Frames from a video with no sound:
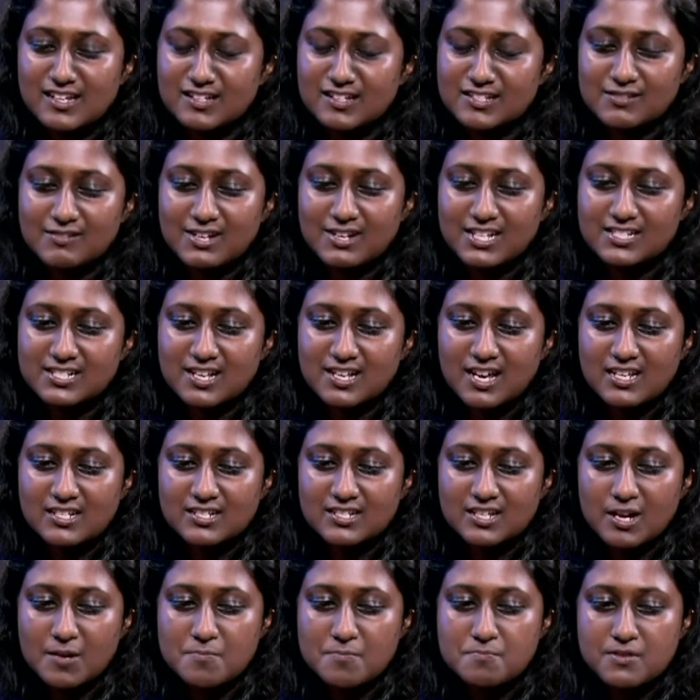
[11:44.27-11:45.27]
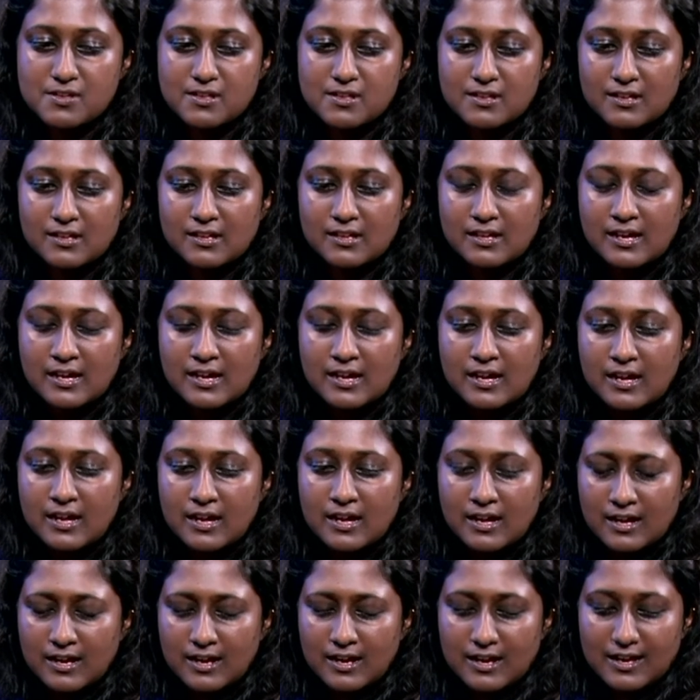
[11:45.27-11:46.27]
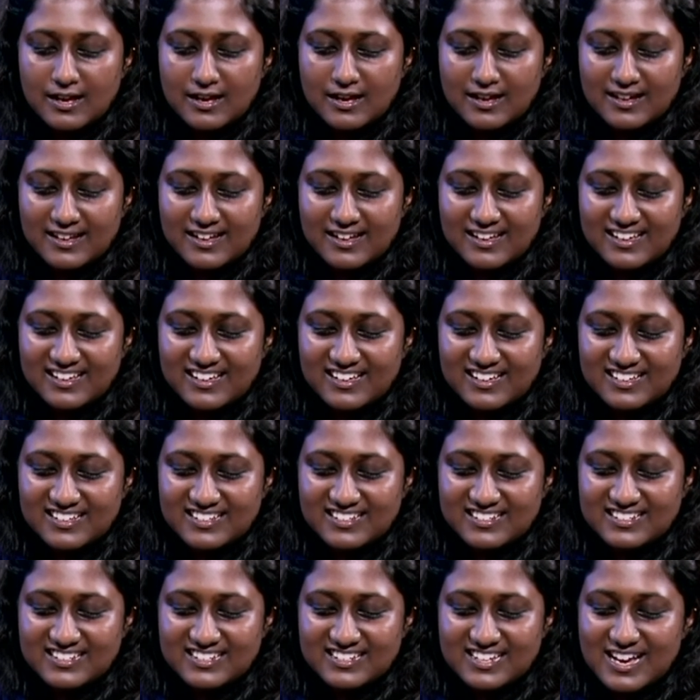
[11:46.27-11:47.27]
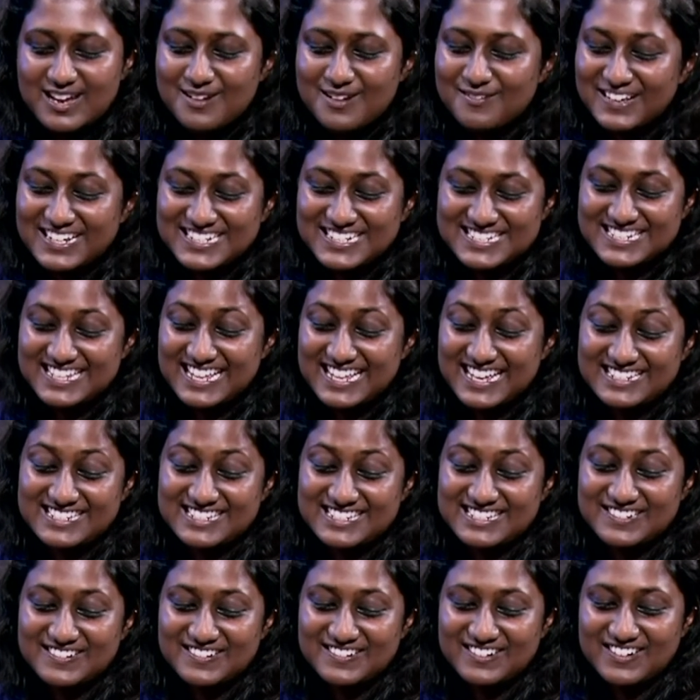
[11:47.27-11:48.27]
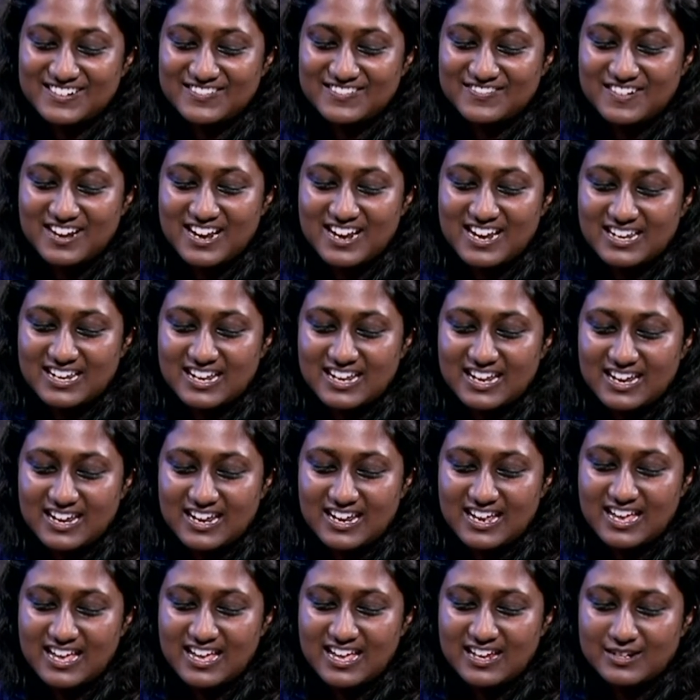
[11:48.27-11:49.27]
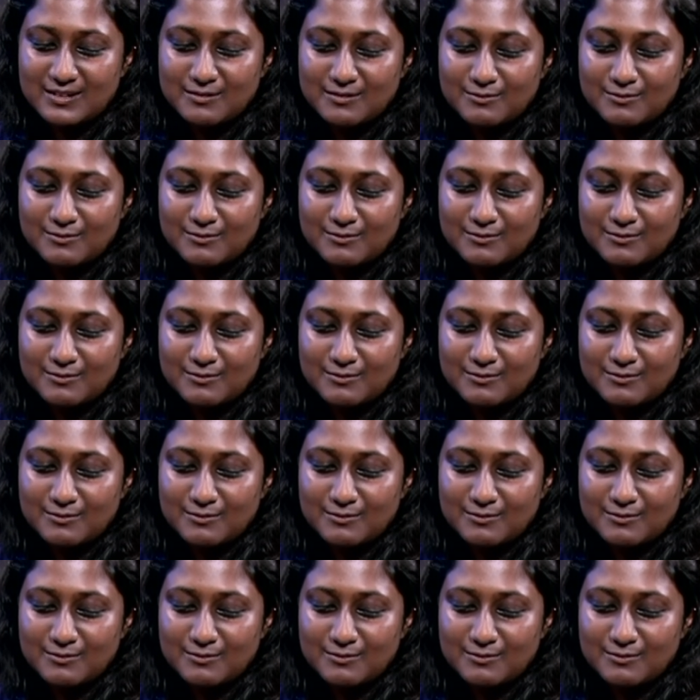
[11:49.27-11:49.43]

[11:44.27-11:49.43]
I signed up and I went to that dinner on Friday, and